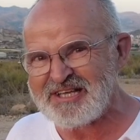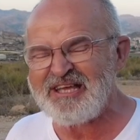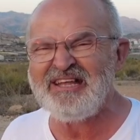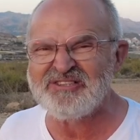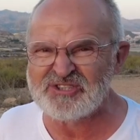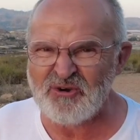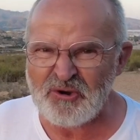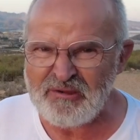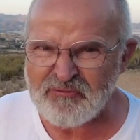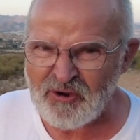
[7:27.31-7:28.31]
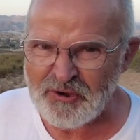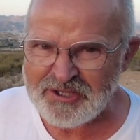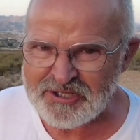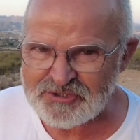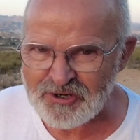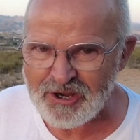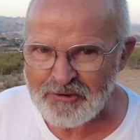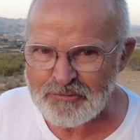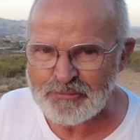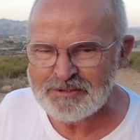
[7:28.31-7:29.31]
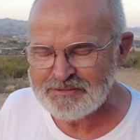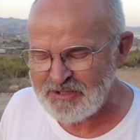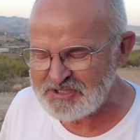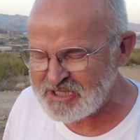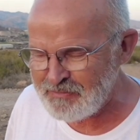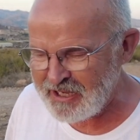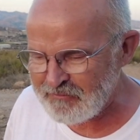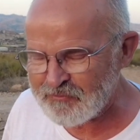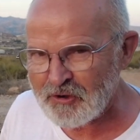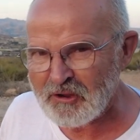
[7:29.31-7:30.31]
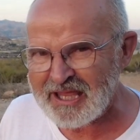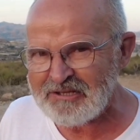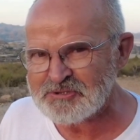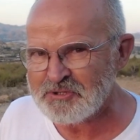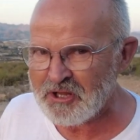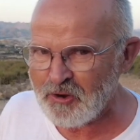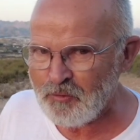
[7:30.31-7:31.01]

enjoy flying the drone, that's the main thing. I'll catch you on another